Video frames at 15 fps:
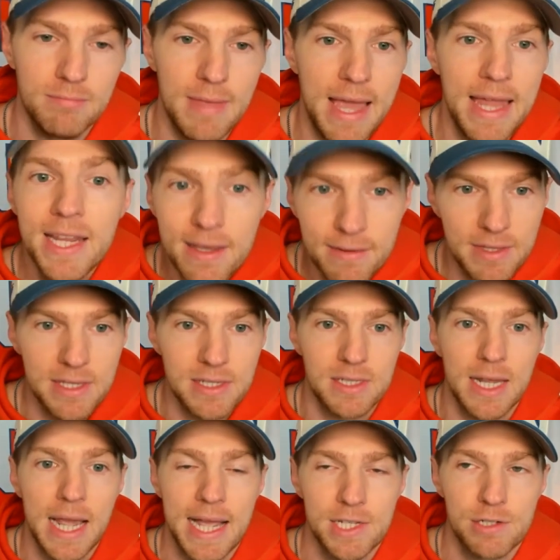any of these
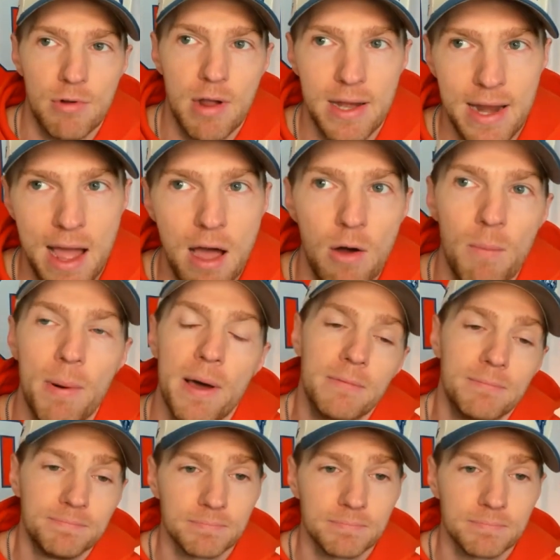guys right now. But